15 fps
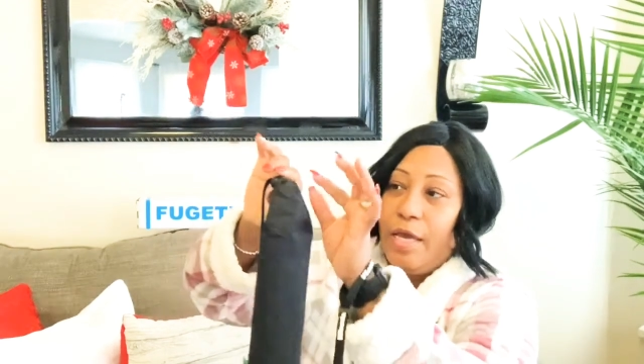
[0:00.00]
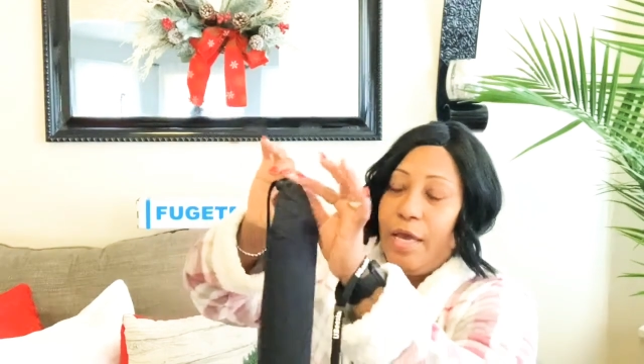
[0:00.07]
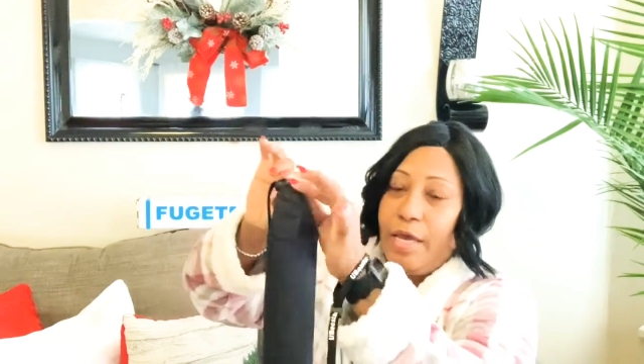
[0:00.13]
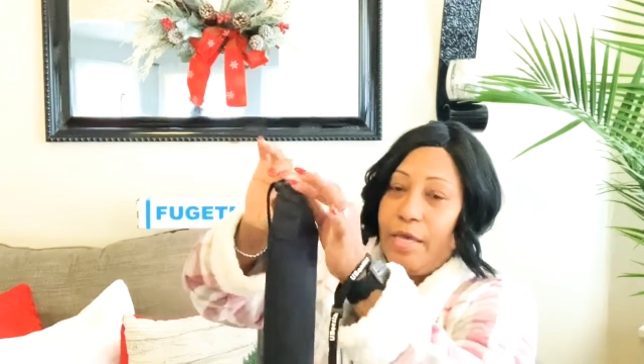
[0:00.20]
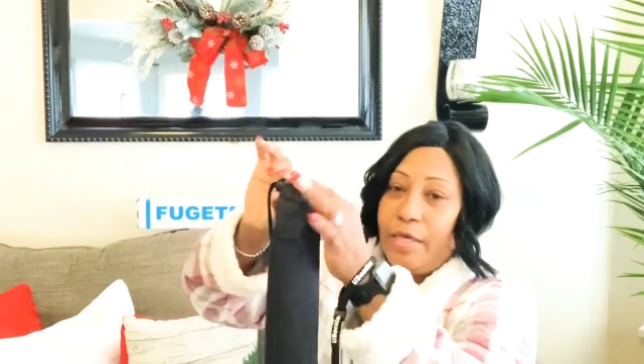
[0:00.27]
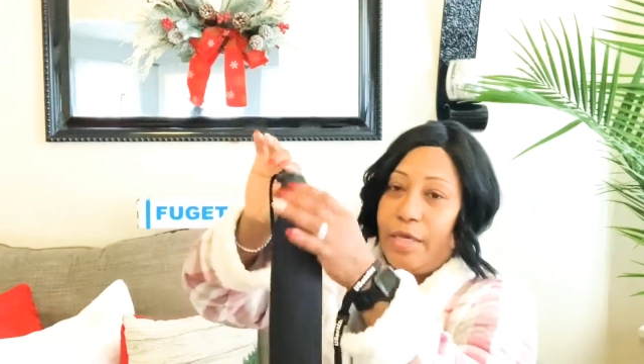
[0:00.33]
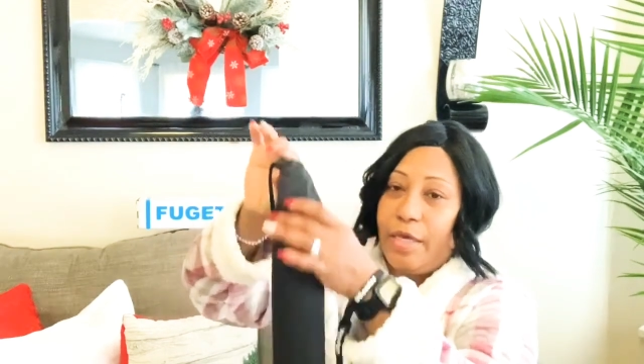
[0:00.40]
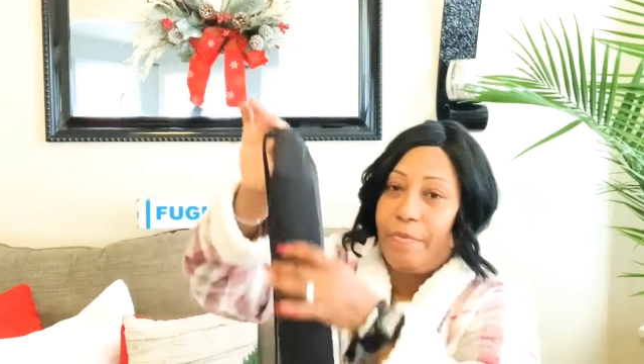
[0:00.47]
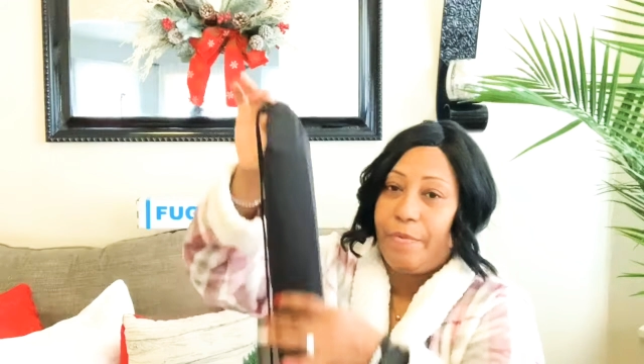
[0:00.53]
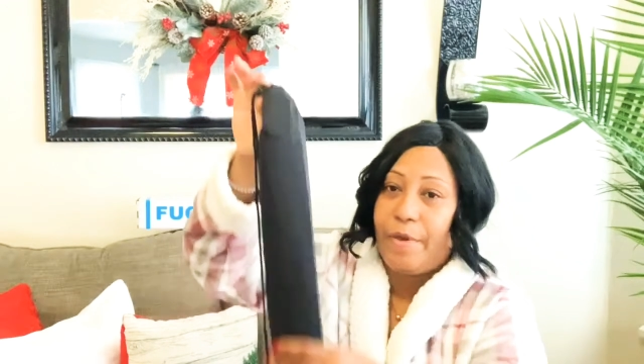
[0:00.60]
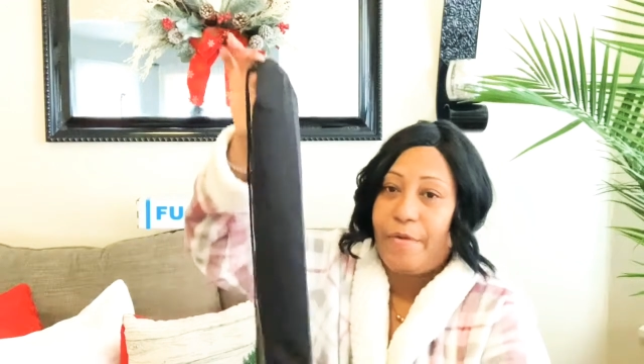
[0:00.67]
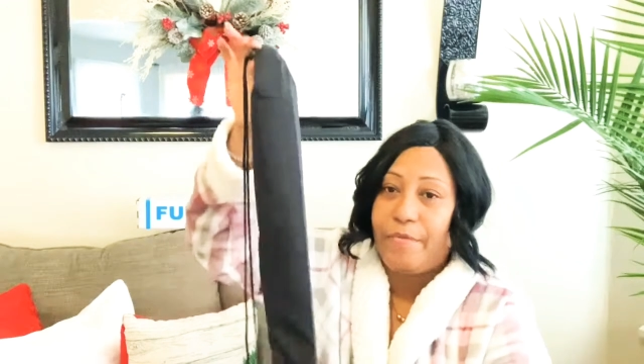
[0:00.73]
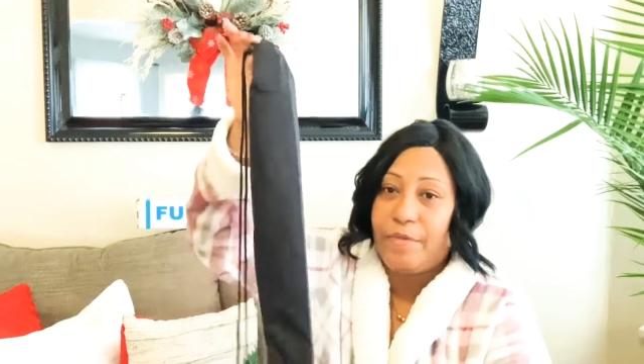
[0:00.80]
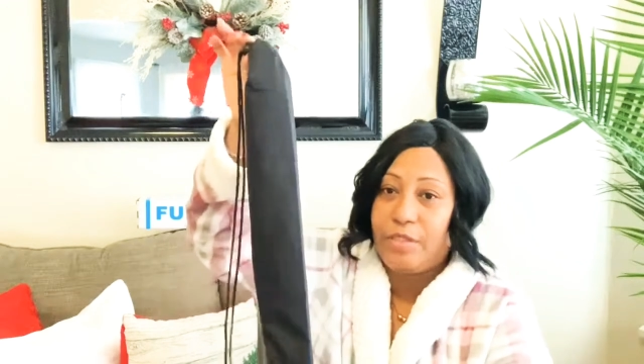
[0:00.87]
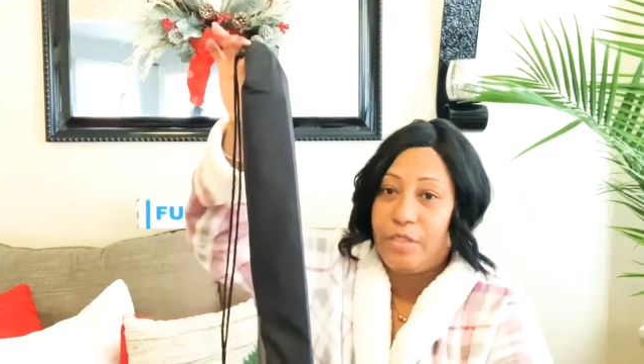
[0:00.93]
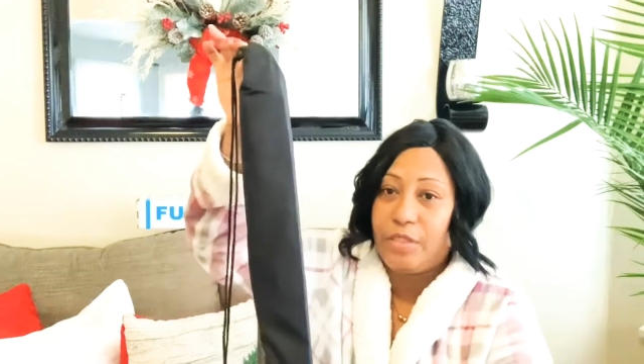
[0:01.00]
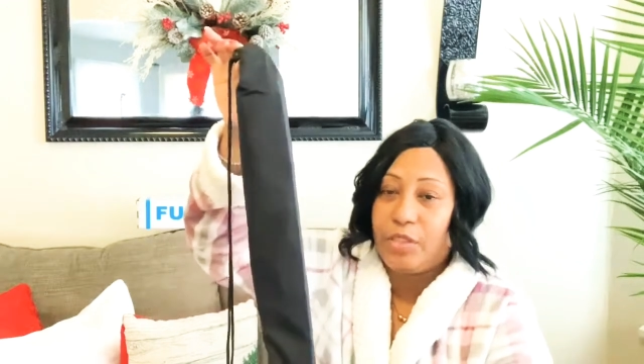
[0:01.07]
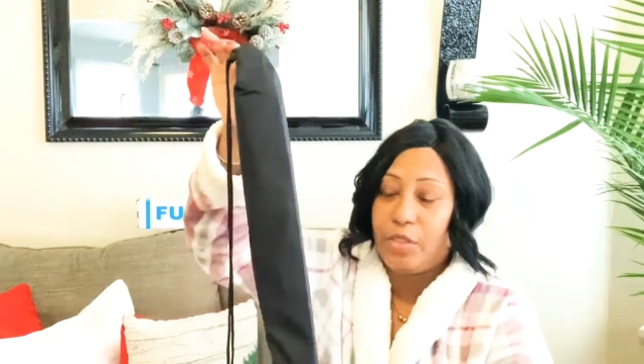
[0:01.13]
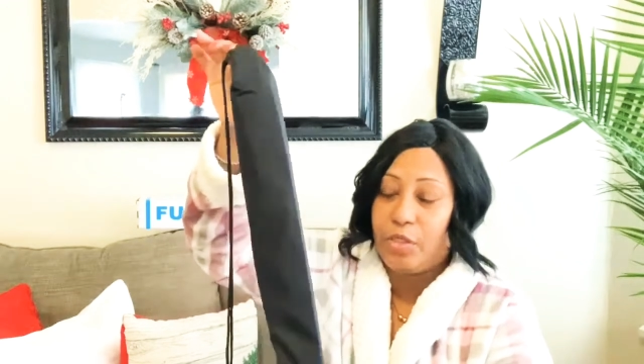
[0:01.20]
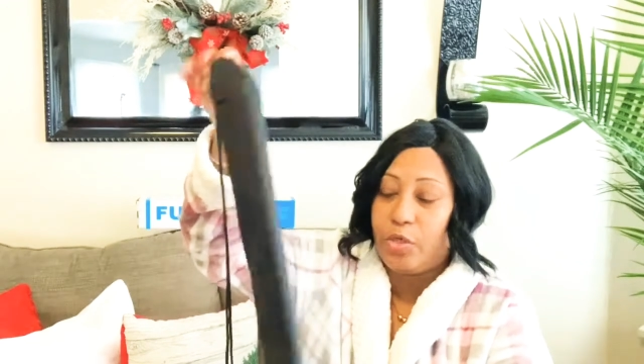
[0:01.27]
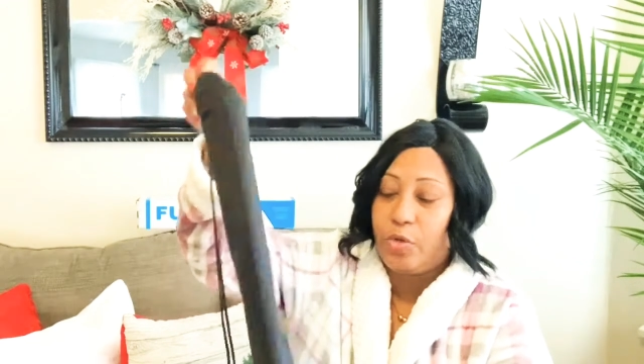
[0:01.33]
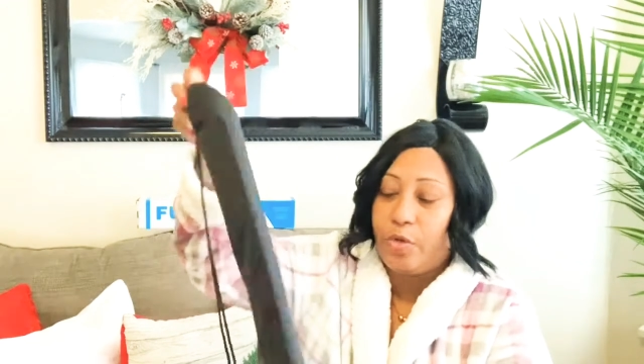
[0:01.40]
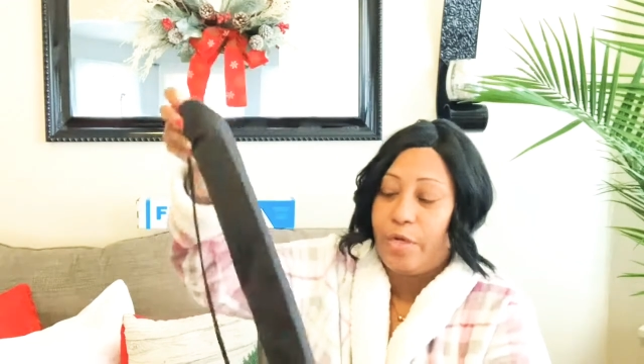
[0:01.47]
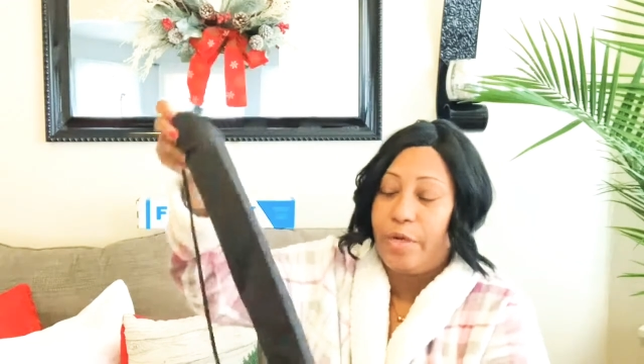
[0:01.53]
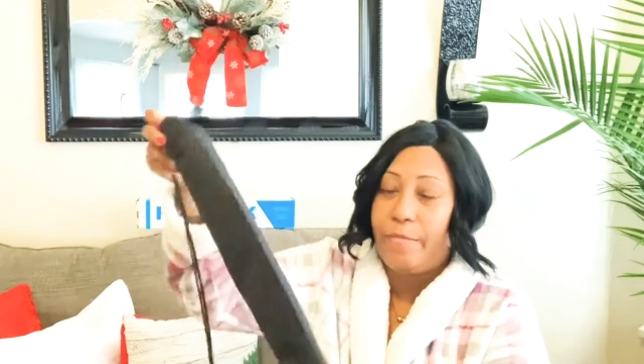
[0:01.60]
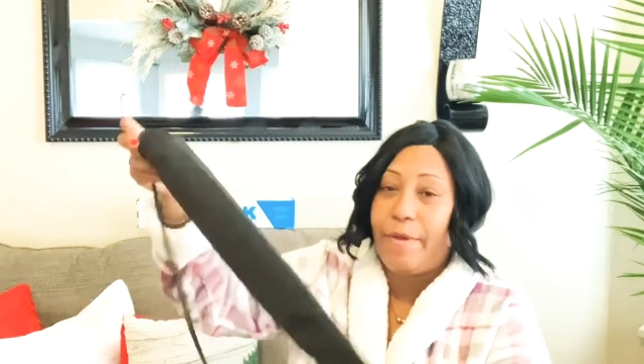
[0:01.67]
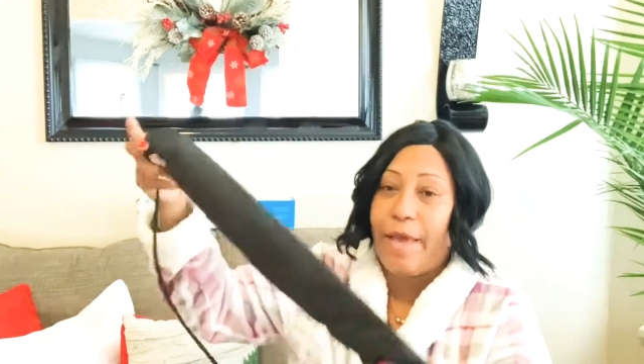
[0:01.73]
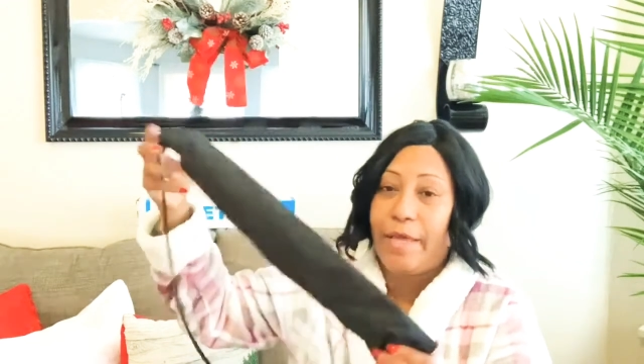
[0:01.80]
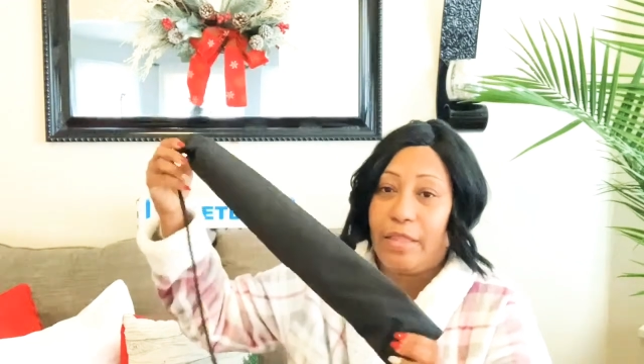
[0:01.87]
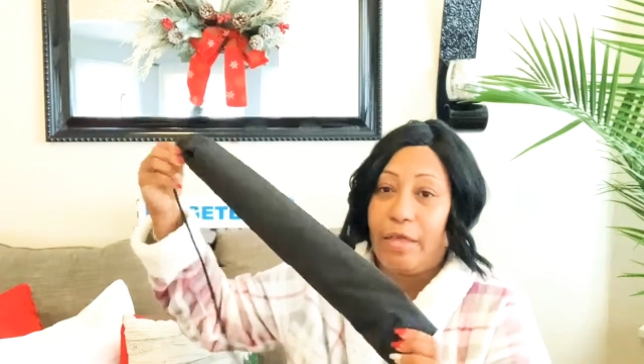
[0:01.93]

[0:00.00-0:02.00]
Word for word: and keep everything secure in the bag.